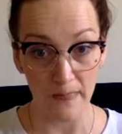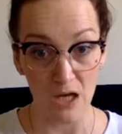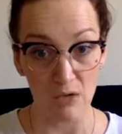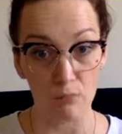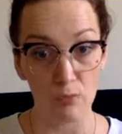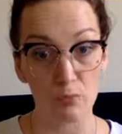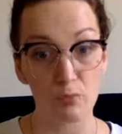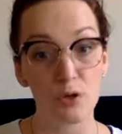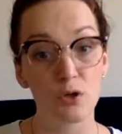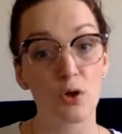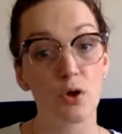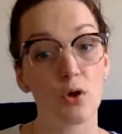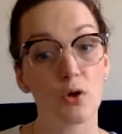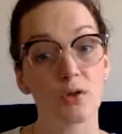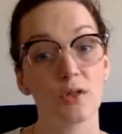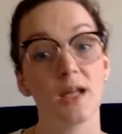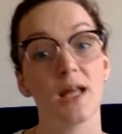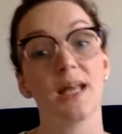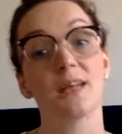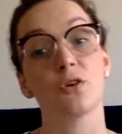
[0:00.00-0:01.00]
We will go
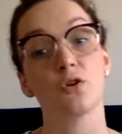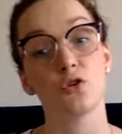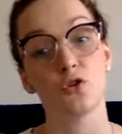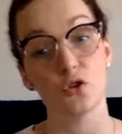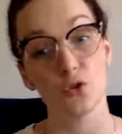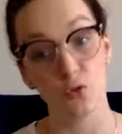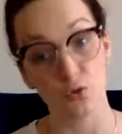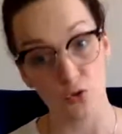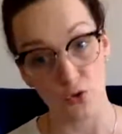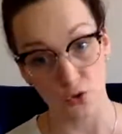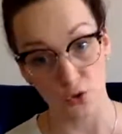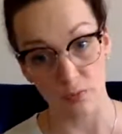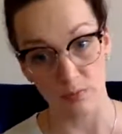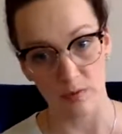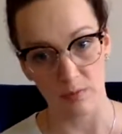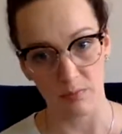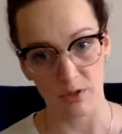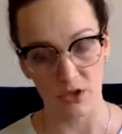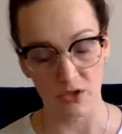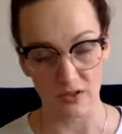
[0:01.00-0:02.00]
online on YouTube,
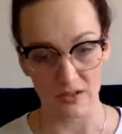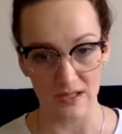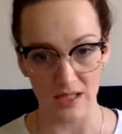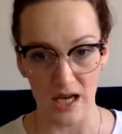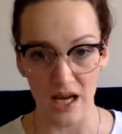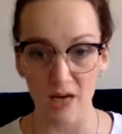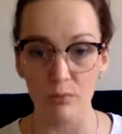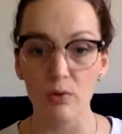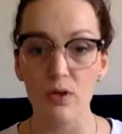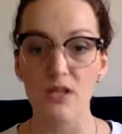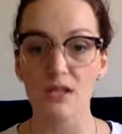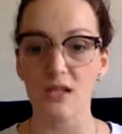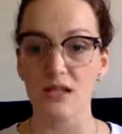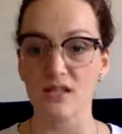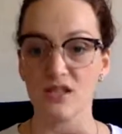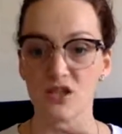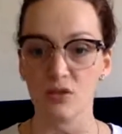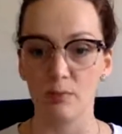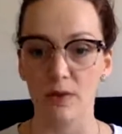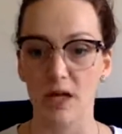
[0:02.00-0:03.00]
because I want us
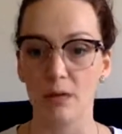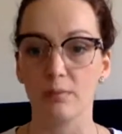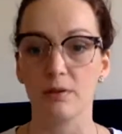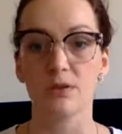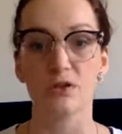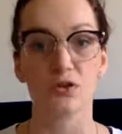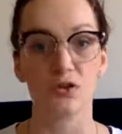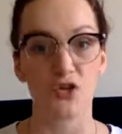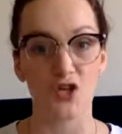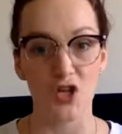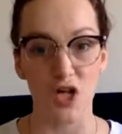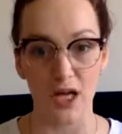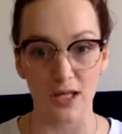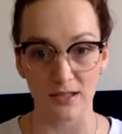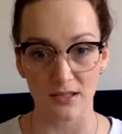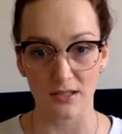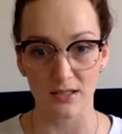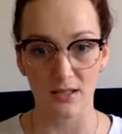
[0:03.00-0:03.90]
to be able to chat,